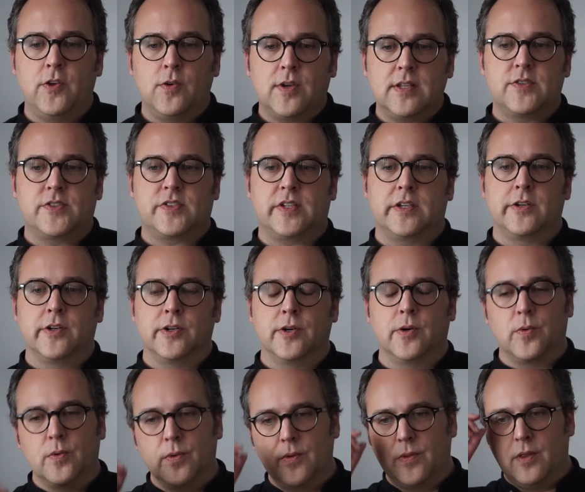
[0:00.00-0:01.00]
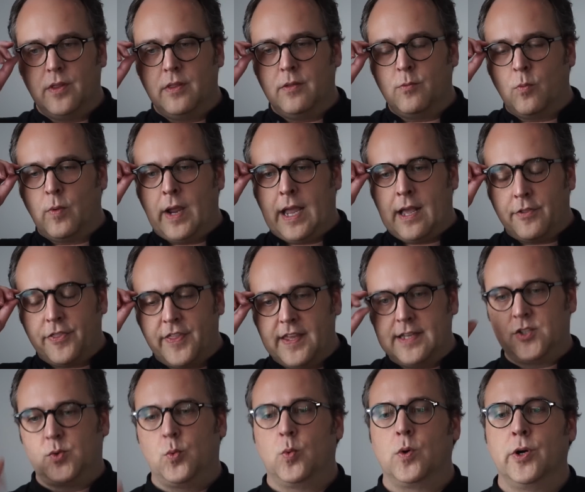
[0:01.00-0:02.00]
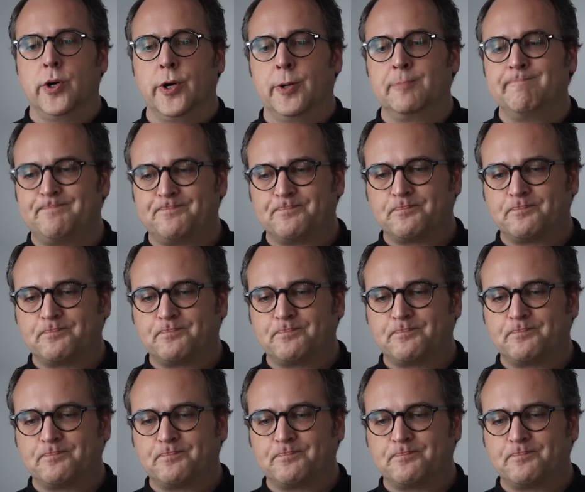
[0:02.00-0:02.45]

you consider how things were